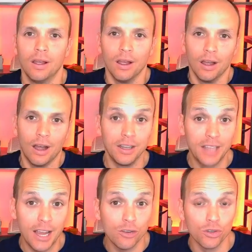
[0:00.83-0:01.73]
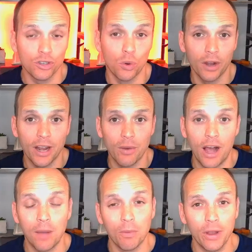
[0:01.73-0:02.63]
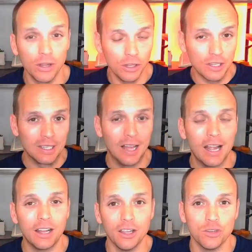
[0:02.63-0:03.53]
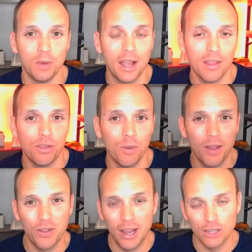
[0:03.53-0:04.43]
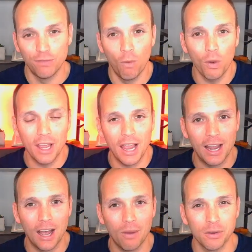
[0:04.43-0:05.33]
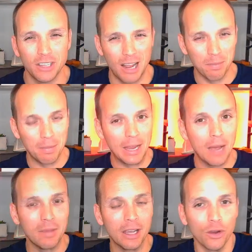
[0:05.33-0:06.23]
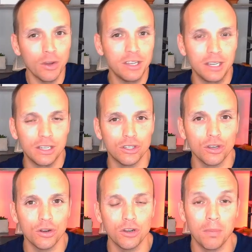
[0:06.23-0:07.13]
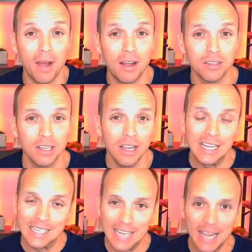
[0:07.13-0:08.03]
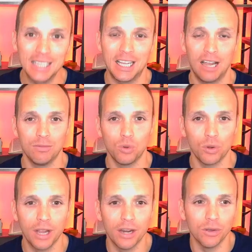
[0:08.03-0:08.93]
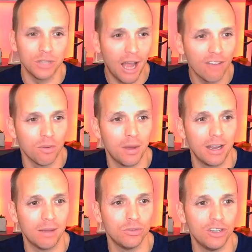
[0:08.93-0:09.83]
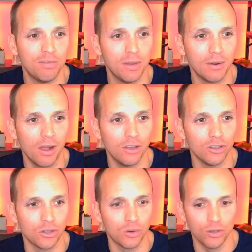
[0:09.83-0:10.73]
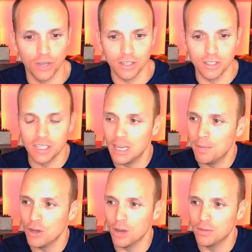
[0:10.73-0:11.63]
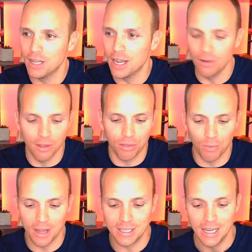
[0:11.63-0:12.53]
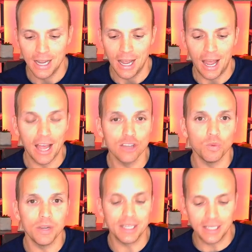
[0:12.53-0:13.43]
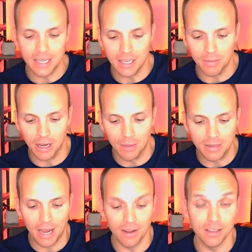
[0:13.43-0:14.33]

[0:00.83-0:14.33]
A dangerous tornado outbreak looks likely as we head throughout the next 48 hours, and I'm becoming increasingly concerned about nighttime tornadoes. Hi, everybody. I'm Chief Meteorologist Chris Justus, keeping you up to date on the threats as we see them come down.